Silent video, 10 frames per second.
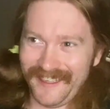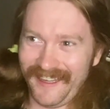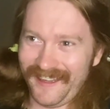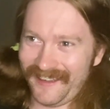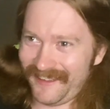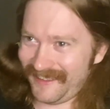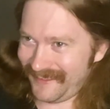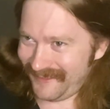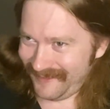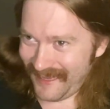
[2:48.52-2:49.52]

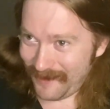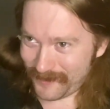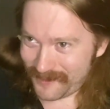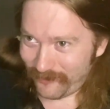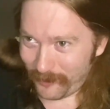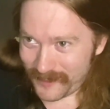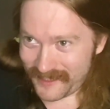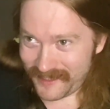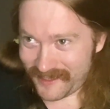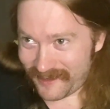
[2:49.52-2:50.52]
Oh, that one's for my
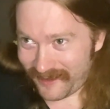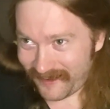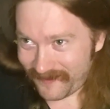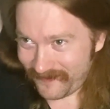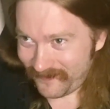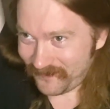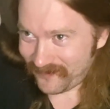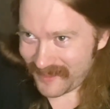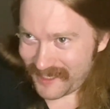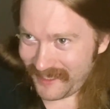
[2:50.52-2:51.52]
sister.
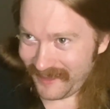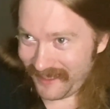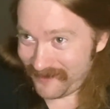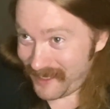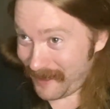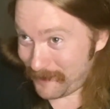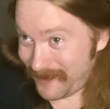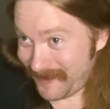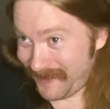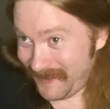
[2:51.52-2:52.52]
She loves that
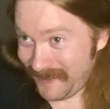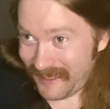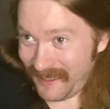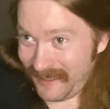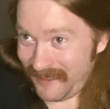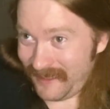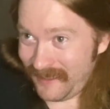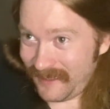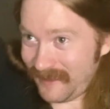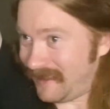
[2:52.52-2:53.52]
one.
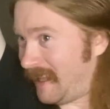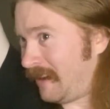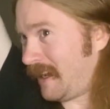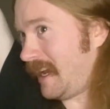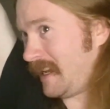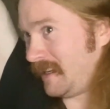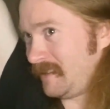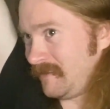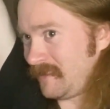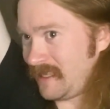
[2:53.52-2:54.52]
Okay.
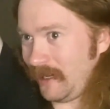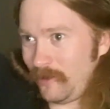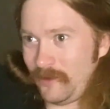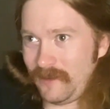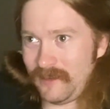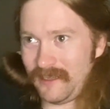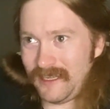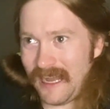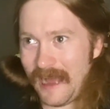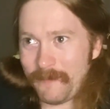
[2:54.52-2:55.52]
So,
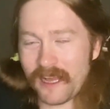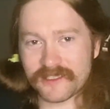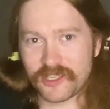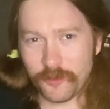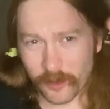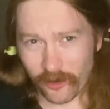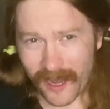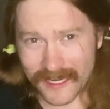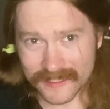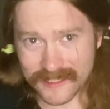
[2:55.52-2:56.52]
I'm not super
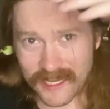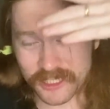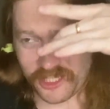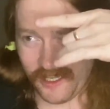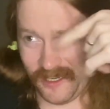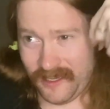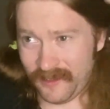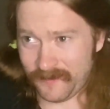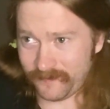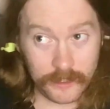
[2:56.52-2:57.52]
great at sectioning,
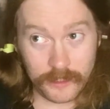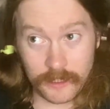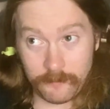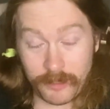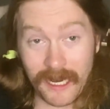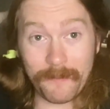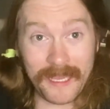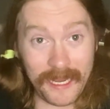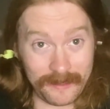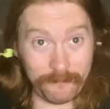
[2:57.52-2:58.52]
but I'm
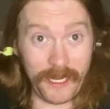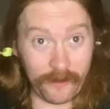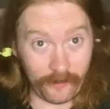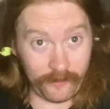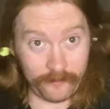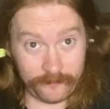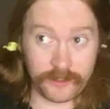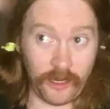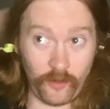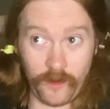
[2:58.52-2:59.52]
getting better.
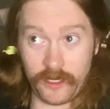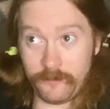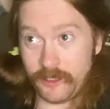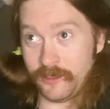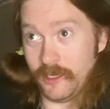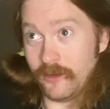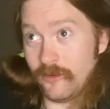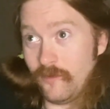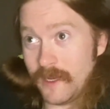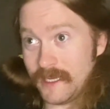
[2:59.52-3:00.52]
So what I'm going to
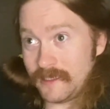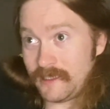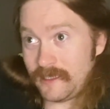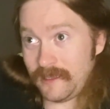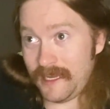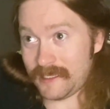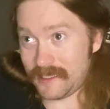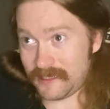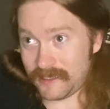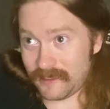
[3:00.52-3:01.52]
do is,
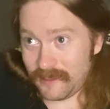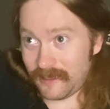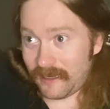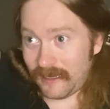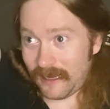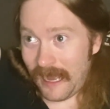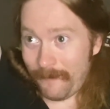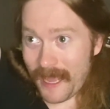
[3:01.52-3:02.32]
I'm